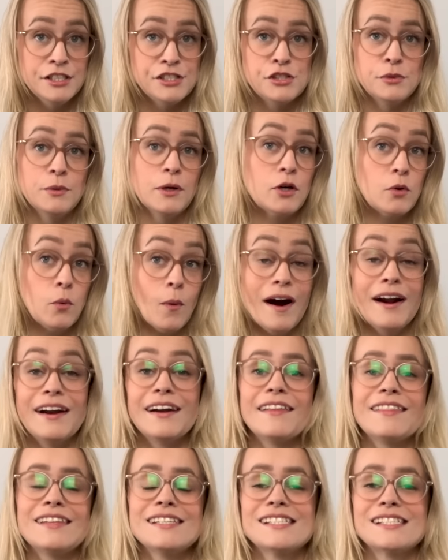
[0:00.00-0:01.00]
to
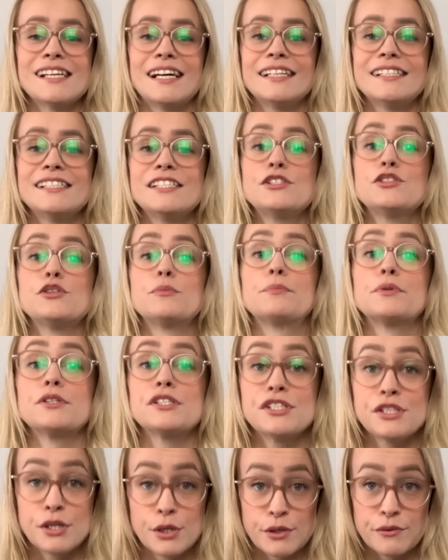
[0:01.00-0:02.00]
acquire the site to
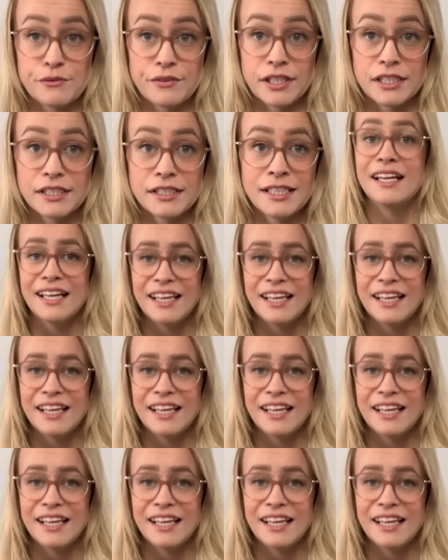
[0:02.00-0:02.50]
preserve it.